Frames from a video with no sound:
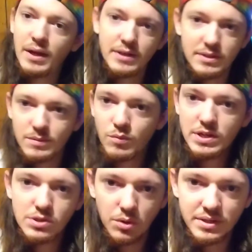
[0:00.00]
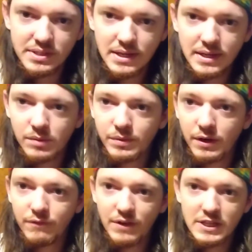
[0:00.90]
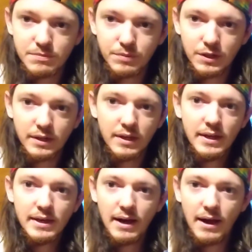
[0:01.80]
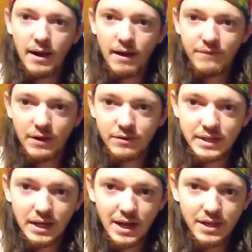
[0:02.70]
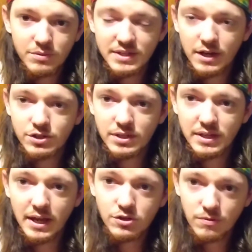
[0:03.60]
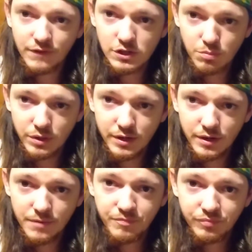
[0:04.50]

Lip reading: did some resourcing. I went on Facebook. I found a guy, he was actually an angelfish breeder.